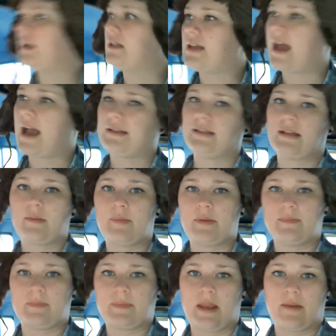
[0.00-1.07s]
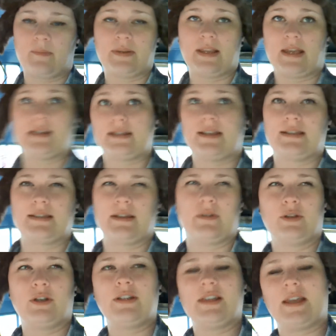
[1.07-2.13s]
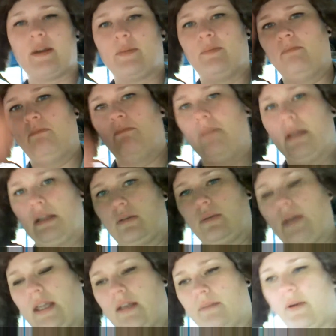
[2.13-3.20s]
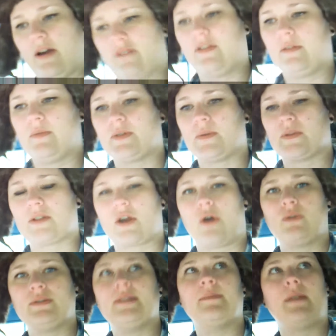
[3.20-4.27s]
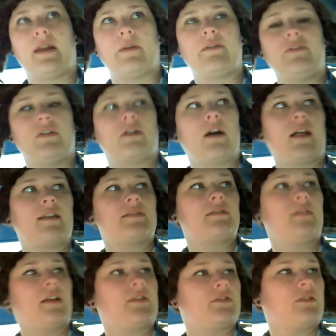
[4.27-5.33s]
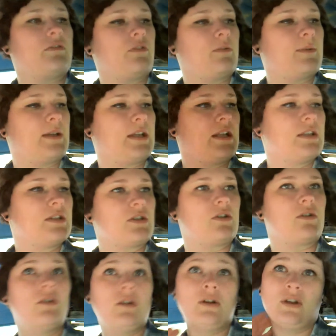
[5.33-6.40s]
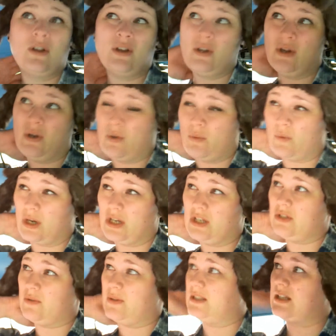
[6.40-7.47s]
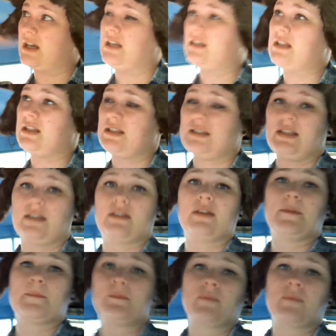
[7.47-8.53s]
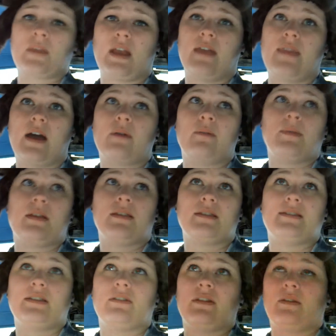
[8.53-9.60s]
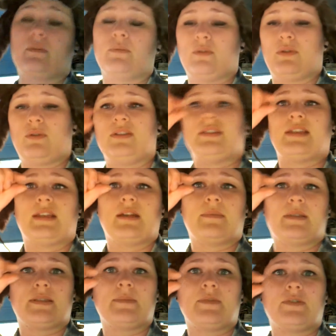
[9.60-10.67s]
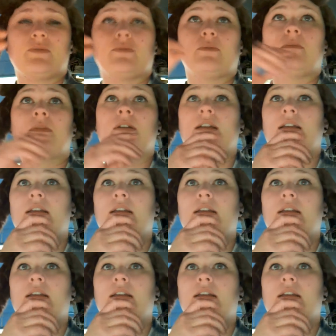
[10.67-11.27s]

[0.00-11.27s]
like tacked it up in places, and it looked like billowy and puffy, which was cozy, but I would feel claustrophobic in it. So we're going to do it tight to the ceiling, and that will be the ceiling, and it will only take up this much room.